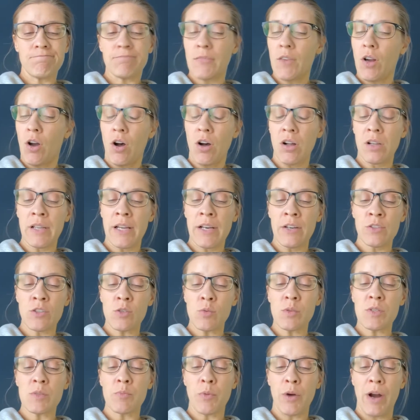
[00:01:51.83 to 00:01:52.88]
All else
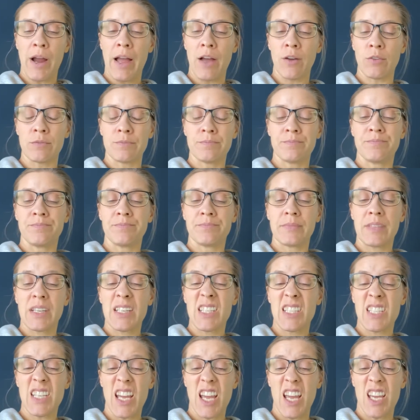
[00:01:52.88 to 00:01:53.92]
was brown,
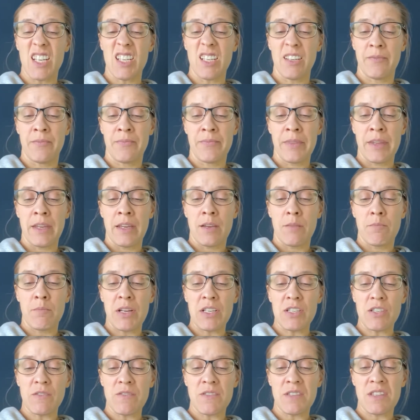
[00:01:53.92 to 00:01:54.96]
dead.
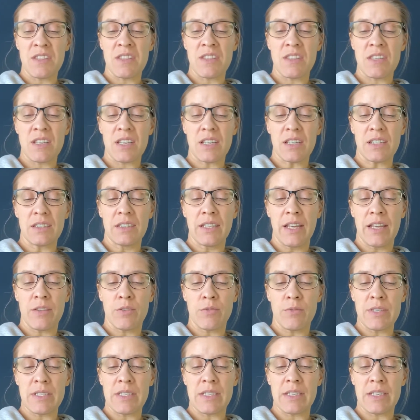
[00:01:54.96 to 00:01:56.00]
Much of the thick,
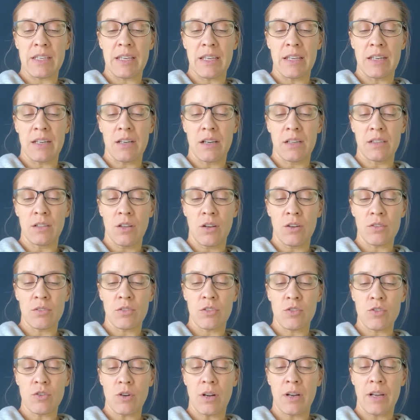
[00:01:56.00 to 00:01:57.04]
leathery skin along the
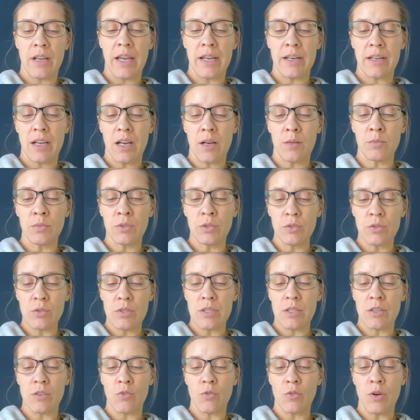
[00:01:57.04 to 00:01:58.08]
trunk had come loose
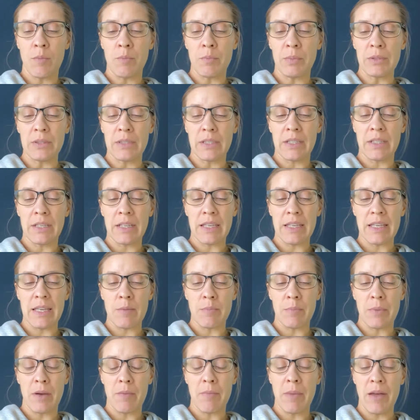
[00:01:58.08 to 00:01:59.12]
and crumpled in a
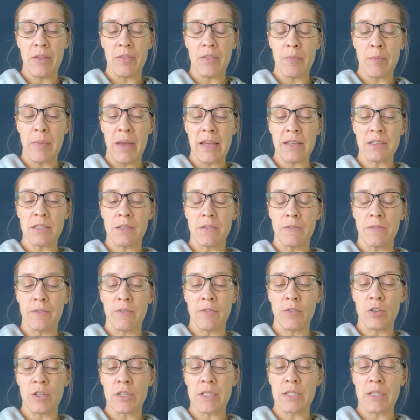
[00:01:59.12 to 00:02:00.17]
heap about the massive
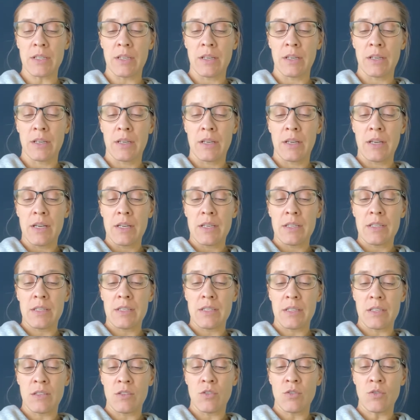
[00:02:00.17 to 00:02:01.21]
foot.
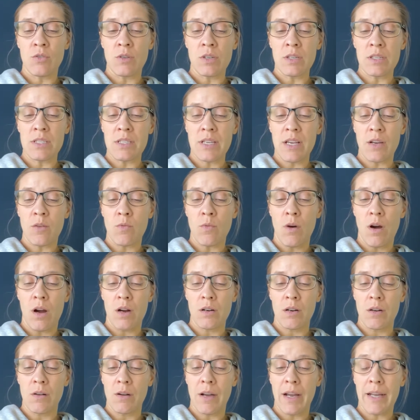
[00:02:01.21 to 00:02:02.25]
Senor
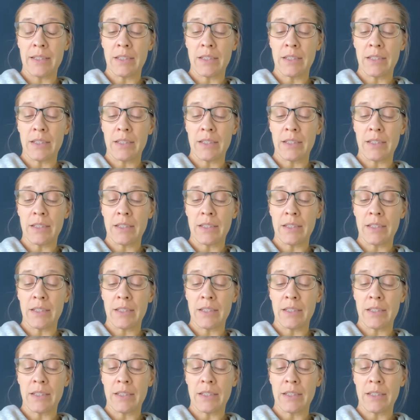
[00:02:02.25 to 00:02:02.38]
Saguaro had